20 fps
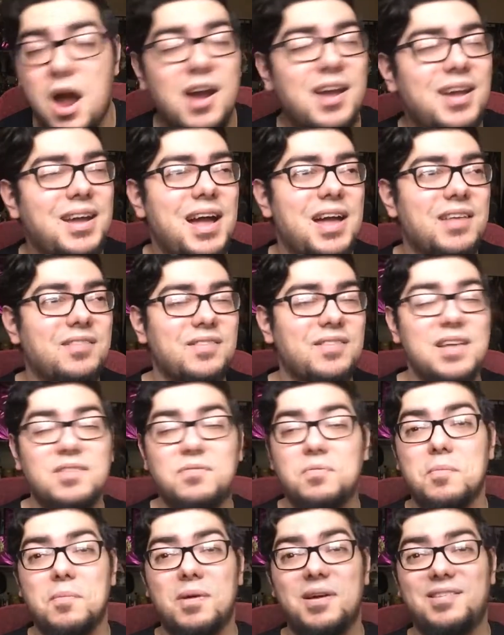Alright, guys, so
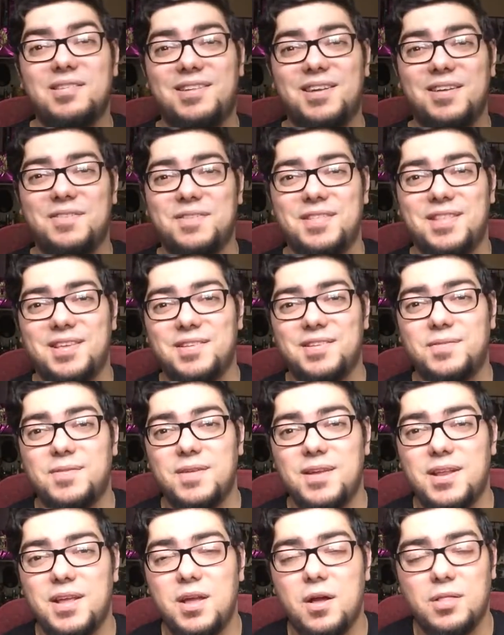that's pretty much it for this
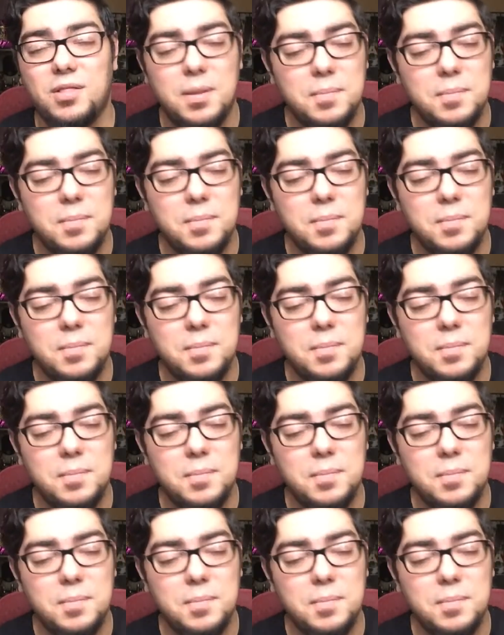video.